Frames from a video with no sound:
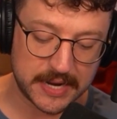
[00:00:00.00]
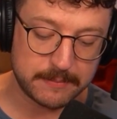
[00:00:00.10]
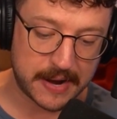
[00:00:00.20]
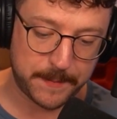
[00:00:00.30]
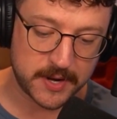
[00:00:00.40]
In
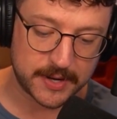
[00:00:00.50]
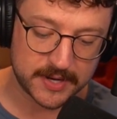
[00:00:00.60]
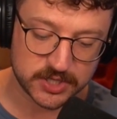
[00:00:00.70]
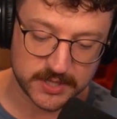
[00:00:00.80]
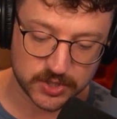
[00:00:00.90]
my opinion, that
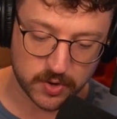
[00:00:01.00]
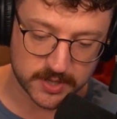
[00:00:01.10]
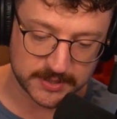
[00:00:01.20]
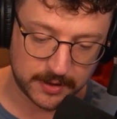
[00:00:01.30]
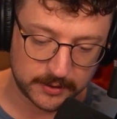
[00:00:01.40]
is the
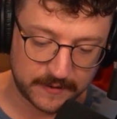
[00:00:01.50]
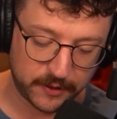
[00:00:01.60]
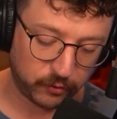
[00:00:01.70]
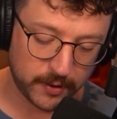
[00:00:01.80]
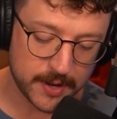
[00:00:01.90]
strongest talent of
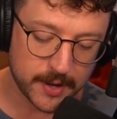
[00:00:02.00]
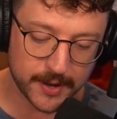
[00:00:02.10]
the 3.